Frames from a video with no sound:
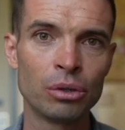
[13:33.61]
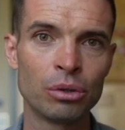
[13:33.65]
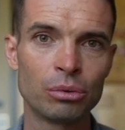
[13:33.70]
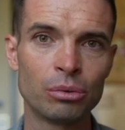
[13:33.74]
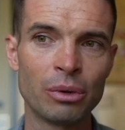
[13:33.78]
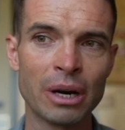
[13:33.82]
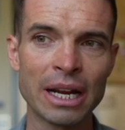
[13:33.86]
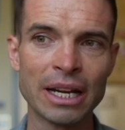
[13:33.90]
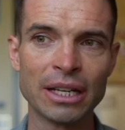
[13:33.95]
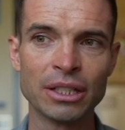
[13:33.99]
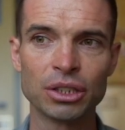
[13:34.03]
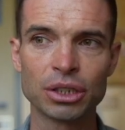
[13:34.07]

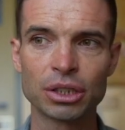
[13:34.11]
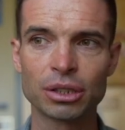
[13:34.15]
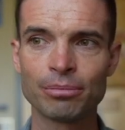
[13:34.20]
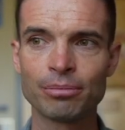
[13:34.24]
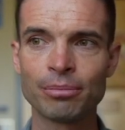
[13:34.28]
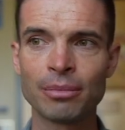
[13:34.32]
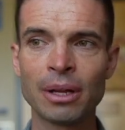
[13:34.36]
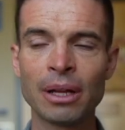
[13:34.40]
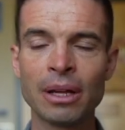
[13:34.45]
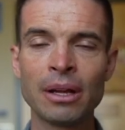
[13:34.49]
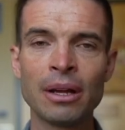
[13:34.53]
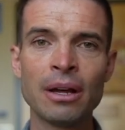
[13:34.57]
range.
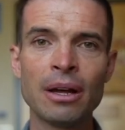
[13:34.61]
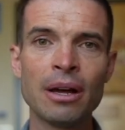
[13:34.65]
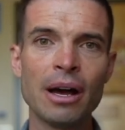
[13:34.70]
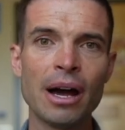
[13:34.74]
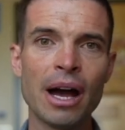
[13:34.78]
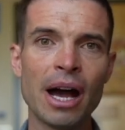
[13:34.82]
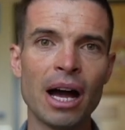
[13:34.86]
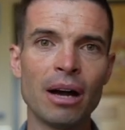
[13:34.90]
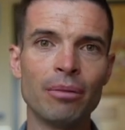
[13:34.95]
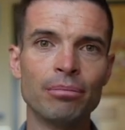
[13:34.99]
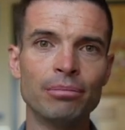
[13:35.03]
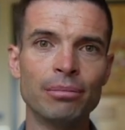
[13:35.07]

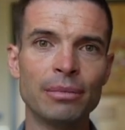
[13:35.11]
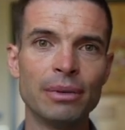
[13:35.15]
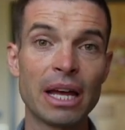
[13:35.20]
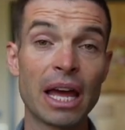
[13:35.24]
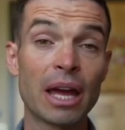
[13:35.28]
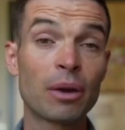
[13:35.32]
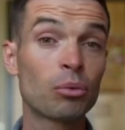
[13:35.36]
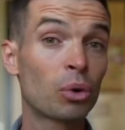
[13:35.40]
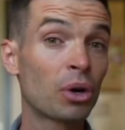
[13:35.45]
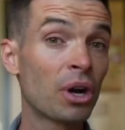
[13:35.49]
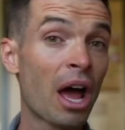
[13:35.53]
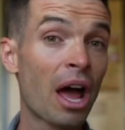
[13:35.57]
And
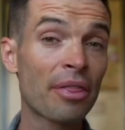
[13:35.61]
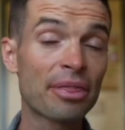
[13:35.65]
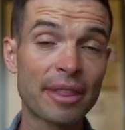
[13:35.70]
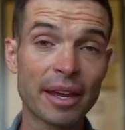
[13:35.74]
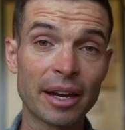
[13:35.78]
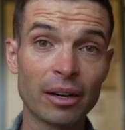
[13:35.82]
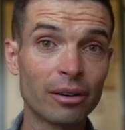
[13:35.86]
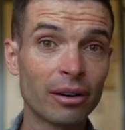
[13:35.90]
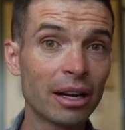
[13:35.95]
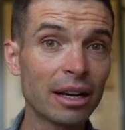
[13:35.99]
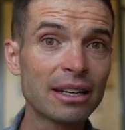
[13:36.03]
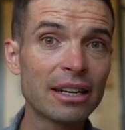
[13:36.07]
we're not
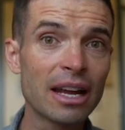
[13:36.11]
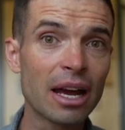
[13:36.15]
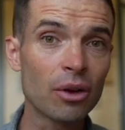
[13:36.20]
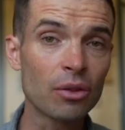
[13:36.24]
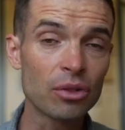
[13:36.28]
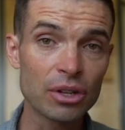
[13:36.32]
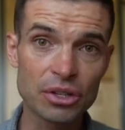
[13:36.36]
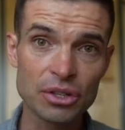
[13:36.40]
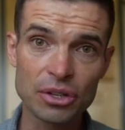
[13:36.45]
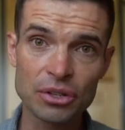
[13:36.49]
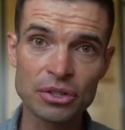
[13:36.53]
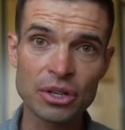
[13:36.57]
there right now.
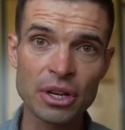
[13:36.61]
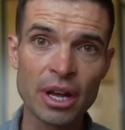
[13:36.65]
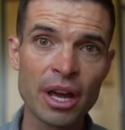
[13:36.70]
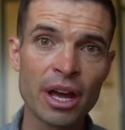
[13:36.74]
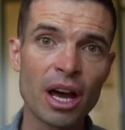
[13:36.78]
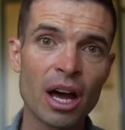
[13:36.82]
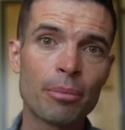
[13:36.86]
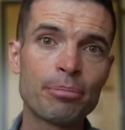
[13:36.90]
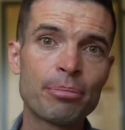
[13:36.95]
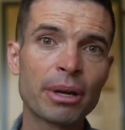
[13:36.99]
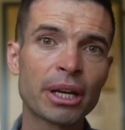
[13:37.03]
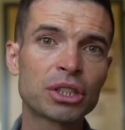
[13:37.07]
This is
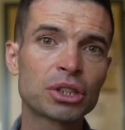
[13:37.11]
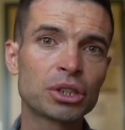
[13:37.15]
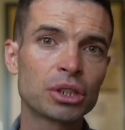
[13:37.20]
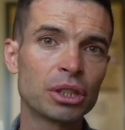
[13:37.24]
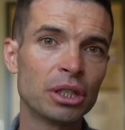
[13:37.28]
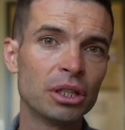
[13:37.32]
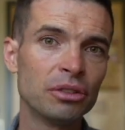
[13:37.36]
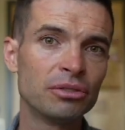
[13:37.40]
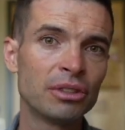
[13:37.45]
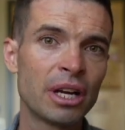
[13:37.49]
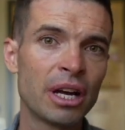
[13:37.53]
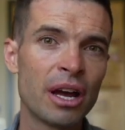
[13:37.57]
a picture
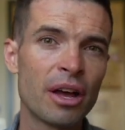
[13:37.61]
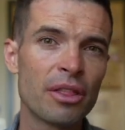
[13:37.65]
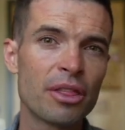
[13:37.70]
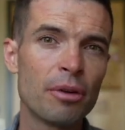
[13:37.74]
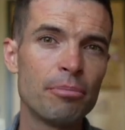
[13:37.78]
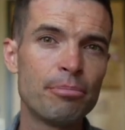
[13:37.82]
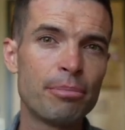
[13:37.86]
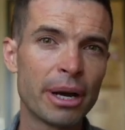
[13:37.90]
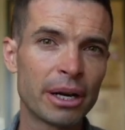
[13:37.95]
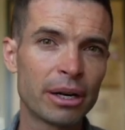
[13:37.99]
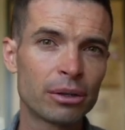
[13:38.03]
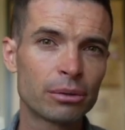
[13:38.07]
of the
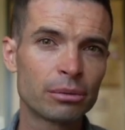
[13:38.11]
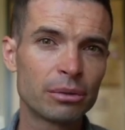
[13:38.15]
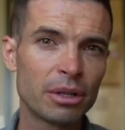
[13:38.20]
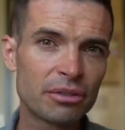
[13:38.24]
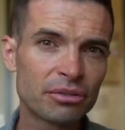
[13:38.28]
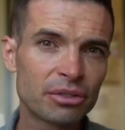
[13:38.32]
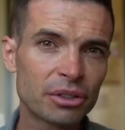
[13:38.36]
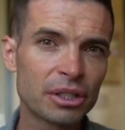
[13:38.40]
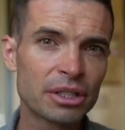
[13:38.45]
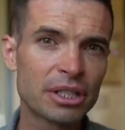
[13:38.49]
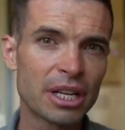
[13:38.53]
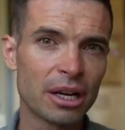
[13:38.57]
Bear
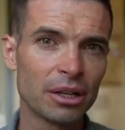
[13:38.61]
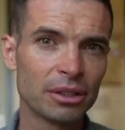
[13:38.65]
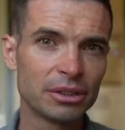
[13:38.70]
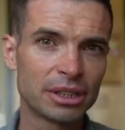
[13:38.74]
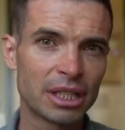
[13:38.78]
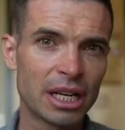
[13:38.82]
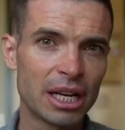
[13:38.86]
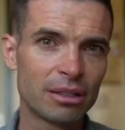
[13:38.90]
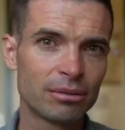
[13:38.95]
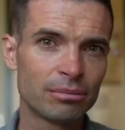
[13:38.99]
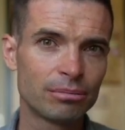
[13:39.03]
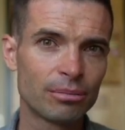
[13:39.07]
River
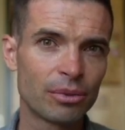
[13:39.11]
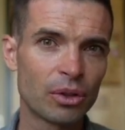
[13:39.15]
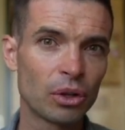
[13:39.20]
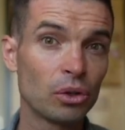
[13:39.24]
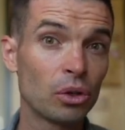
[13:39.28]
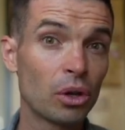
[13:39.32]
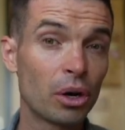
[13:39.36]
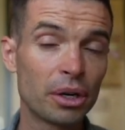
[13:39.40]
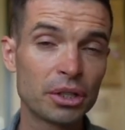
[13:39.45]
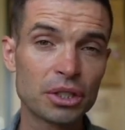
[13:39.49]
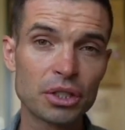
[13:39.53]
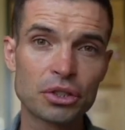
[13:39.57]
Delta, the
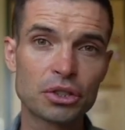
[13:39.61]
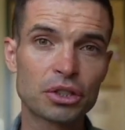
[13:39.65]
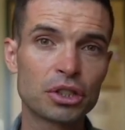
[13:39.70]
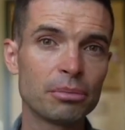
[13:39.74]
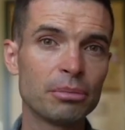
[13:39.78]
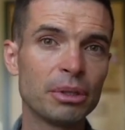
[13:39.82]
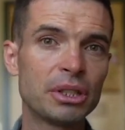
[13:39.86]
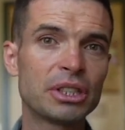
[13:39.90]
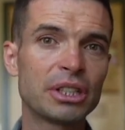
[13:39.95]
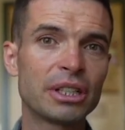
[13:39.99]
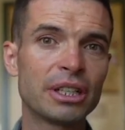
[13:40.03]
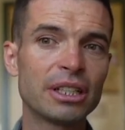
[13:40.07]
largest
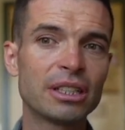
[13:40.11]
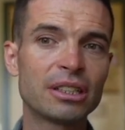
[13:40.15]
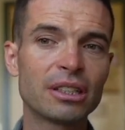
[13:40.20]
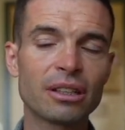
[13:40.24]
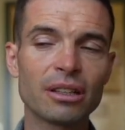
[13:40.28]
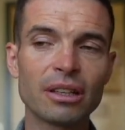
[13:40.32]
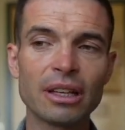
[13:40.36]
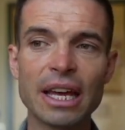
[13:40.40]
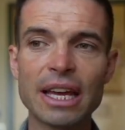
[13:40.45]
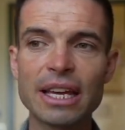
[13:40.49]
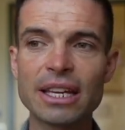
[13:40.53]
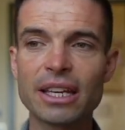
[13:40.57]
tributary to the
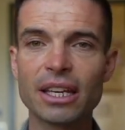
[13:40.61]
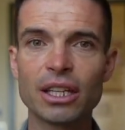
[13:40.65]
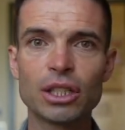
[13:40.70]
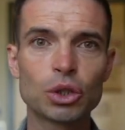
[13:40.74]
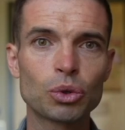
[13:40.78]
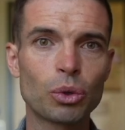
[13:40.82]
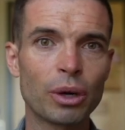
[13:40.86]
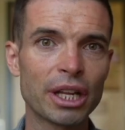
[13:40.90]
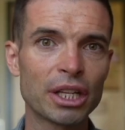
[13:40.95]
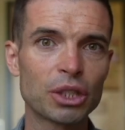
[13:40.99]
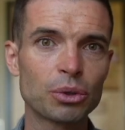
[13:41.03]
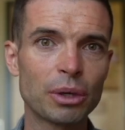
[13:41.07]
lake in
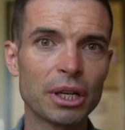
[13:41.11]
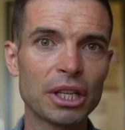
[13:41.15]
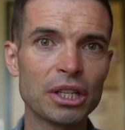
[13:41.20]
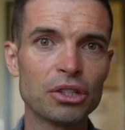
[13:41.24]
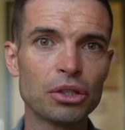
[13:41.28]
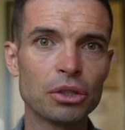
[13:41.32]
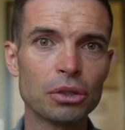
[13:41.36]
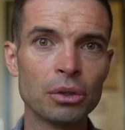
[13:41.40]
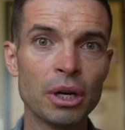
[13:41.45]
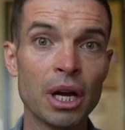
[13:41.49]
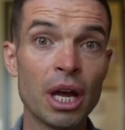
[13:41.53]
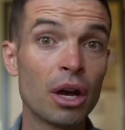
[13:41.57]

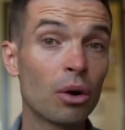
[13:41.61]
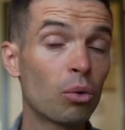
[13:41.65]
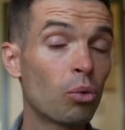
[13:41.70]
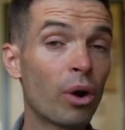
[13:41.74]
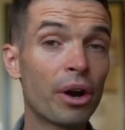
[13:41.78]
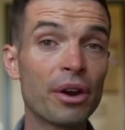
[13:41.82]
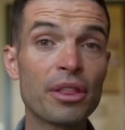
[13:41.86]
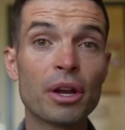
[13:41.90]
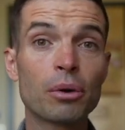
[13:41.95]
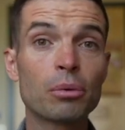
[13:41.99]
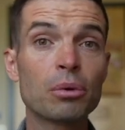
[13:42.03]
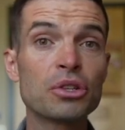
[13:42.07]
2022, where
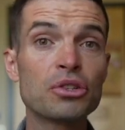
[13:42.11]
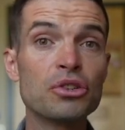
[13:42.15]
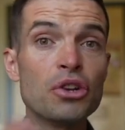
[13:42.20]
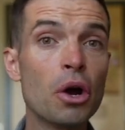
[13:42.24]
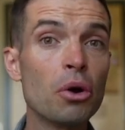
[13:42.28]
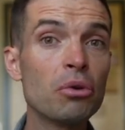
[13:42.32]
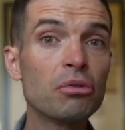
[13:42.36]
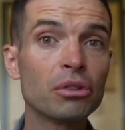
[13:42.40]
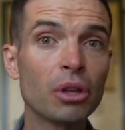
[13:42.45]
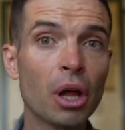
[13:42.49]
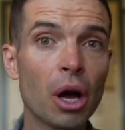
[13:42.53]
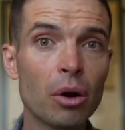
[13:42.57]
there was no
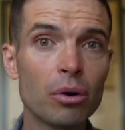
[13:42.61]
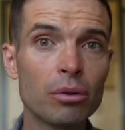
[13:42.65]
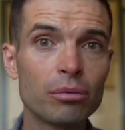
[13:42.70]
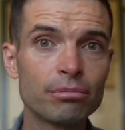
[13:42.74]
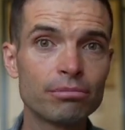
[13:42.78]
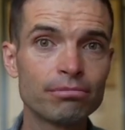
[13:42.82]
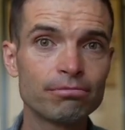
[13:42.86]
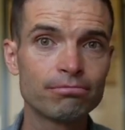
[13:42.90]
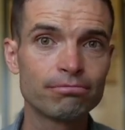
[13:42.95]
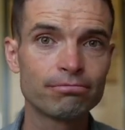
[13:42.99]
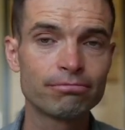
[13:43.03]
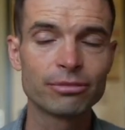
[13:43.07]
flow.
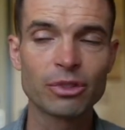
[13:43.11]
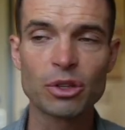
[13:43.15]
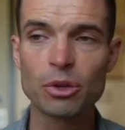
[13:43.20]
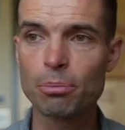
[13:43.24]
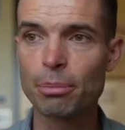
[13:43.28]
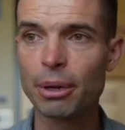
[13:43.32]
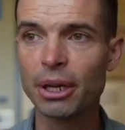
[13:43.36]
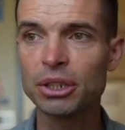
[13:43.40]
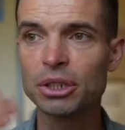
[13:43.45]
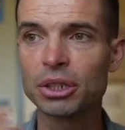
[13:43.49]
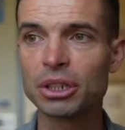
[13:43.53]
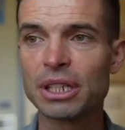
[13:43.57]
It's a
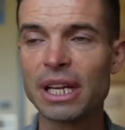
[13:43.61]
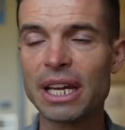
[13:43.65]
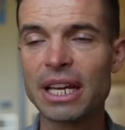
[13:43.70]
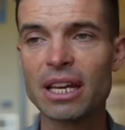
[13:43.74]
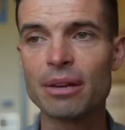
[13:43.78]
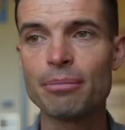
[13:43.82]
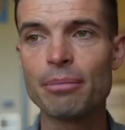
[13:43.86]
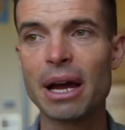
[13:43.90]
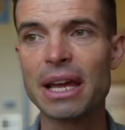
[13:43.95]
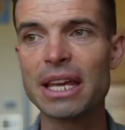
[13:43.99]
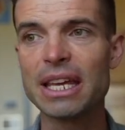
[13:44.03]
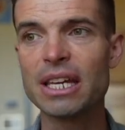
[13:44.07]
picture taken
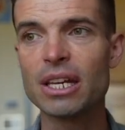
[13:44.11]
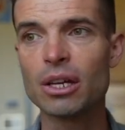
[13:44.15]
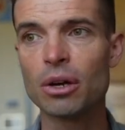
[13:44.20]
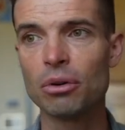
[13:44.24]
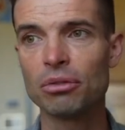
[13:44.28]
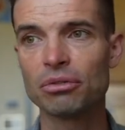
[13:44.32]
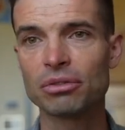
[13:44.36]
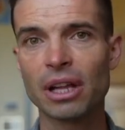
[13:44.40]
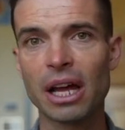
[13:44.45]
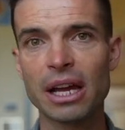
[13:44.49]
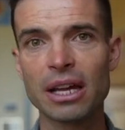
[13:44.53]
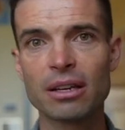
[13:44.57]
by
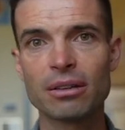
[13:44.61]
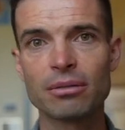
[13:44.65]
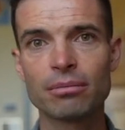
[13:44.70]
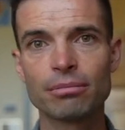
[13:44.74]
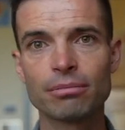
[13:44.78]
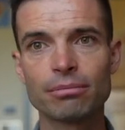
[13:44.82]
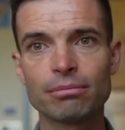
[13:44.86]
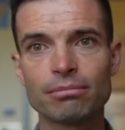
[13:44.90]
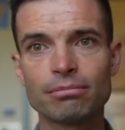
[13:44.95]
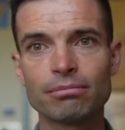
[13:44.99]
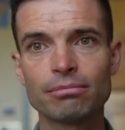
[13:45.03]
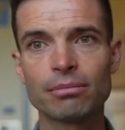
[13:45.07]
EcoFlight.
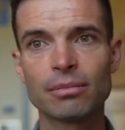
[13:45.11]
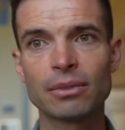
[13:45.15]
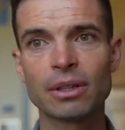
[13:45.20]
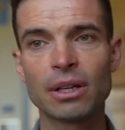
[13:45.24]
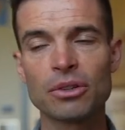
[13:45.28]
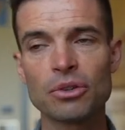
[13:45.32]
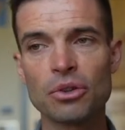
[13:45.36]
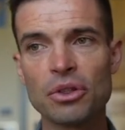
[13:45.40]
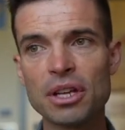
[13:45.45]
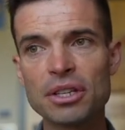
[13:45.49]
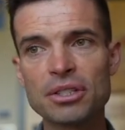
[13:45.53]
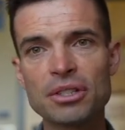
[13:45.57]

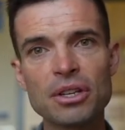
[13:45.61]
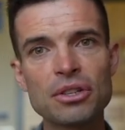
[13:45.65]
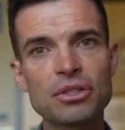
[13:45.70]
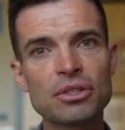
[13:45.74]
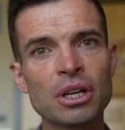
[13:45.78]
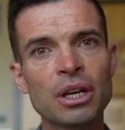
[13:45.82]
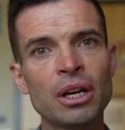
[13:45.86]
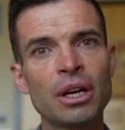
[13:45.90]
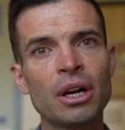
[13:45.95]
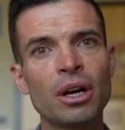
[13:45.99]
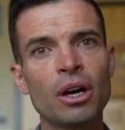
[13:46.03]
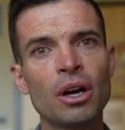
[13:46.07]
So this is
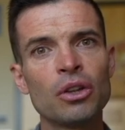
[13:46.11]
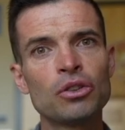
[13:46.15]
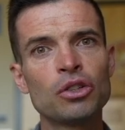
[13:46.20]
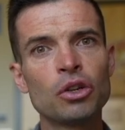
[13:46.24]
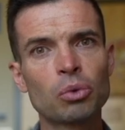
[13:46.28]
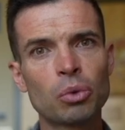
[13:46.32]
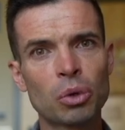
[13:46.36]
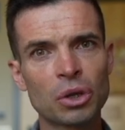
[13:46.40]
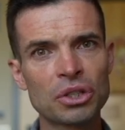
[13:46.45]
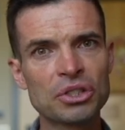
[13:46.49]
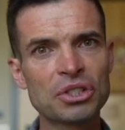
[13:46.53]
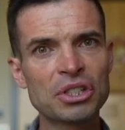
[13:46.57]
the
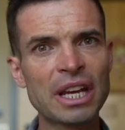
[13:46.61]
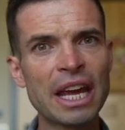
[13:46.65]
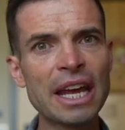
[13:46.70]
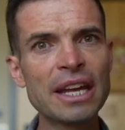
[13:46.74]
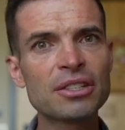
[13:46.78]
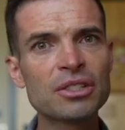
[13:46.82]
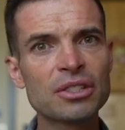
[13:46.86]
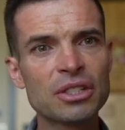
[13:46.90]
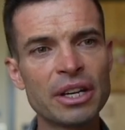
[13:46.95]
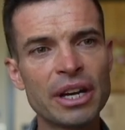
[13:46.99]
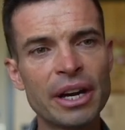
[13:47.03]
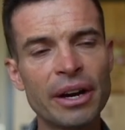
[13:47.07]
worst case
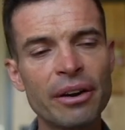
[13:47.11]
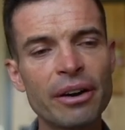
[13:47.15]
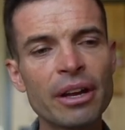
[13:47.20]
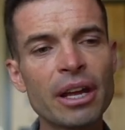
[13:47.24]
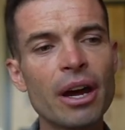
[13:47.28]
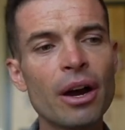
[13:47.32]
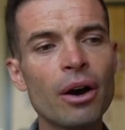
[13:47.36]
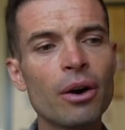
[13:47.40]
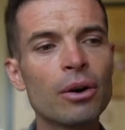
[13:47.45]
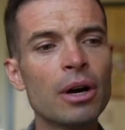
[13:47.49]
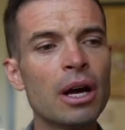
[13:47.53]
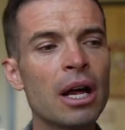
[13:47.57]

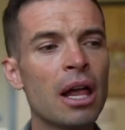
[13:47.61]
scenario.